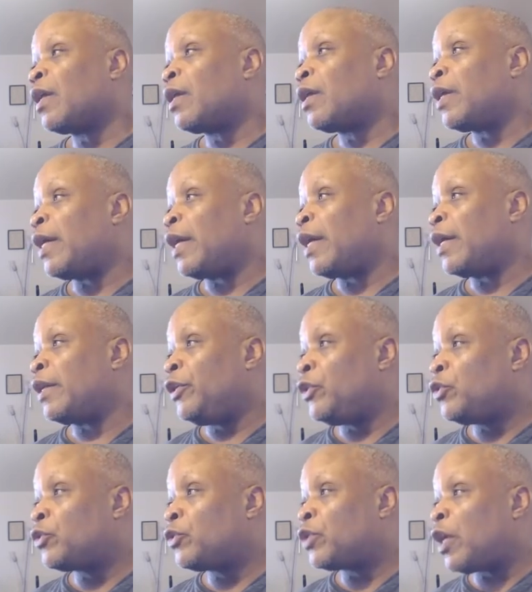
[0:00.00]
and
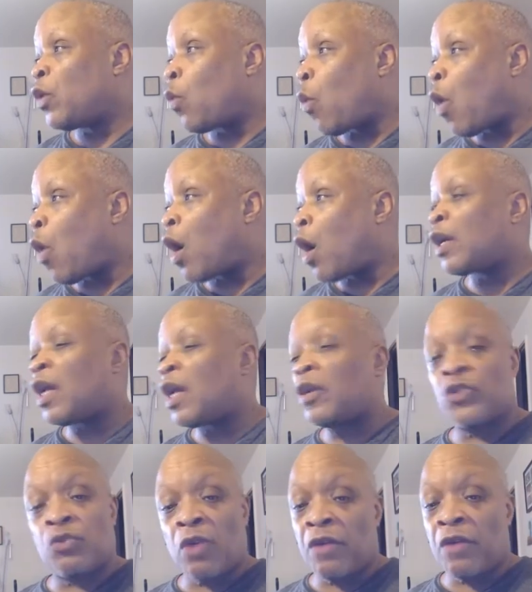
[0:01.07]
using watercolor
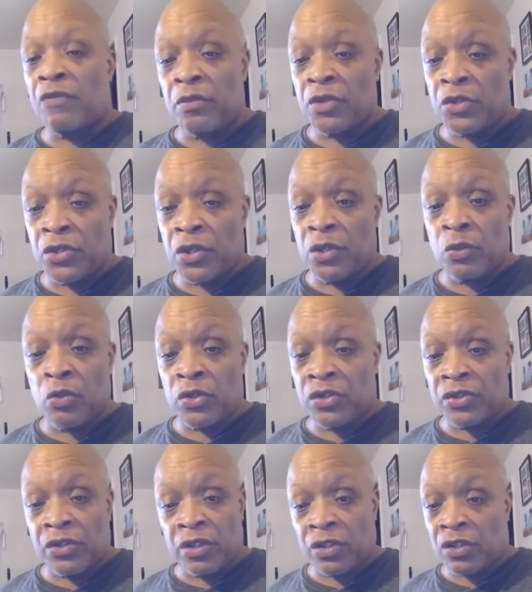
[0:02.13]
straight from the tube,
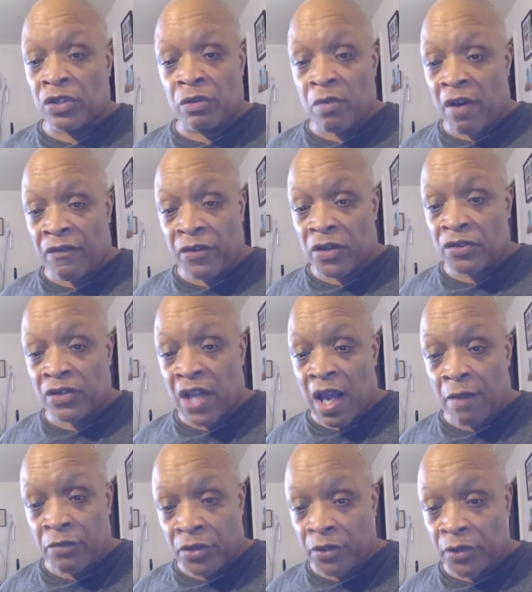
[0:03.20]
which this is my first
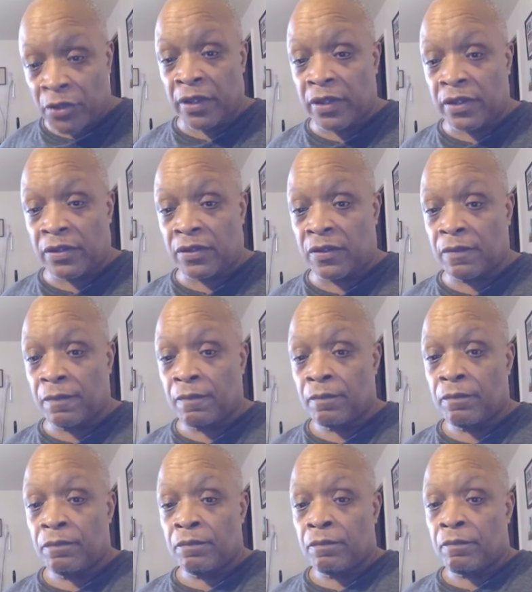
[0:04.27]
time doing this.
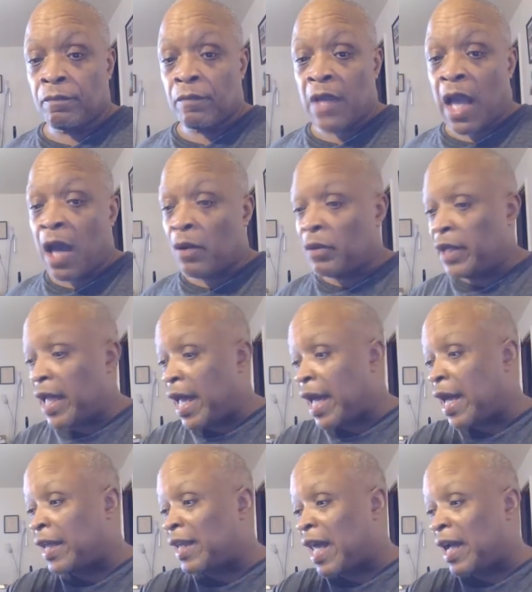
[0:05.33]
I only
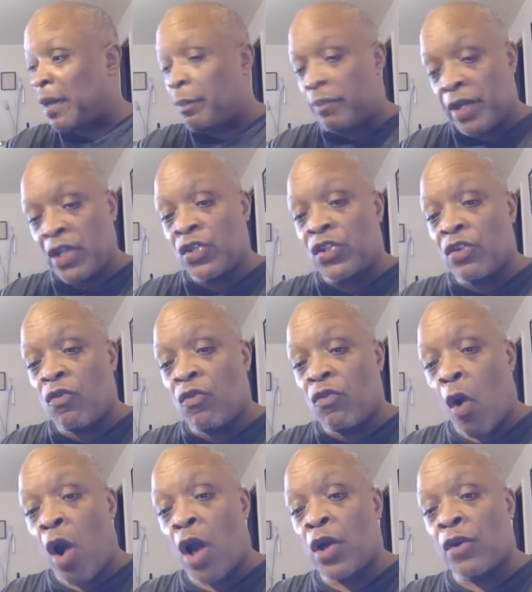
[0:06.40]
had like a pinch of
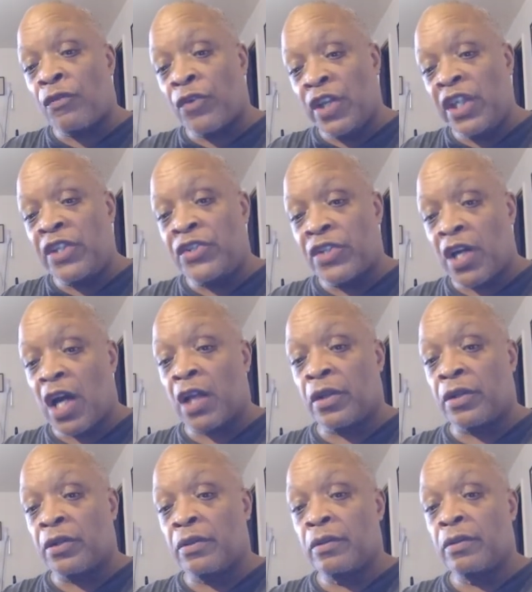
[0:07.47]
water for each
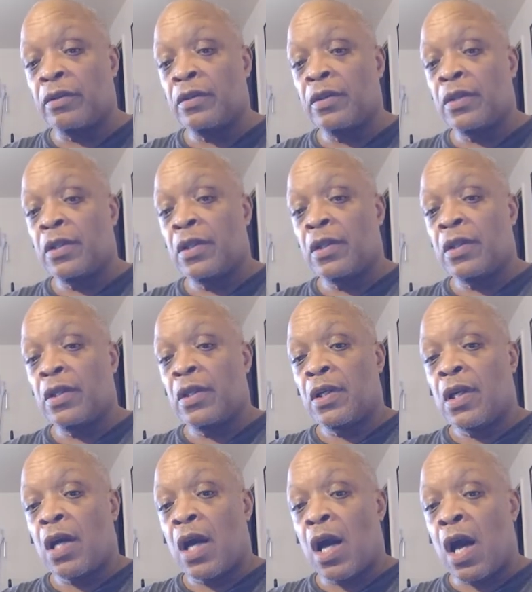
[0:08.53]
color.
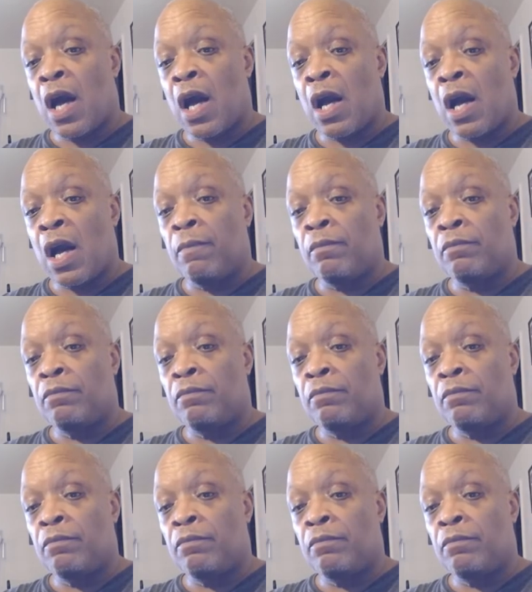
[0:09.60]
Um,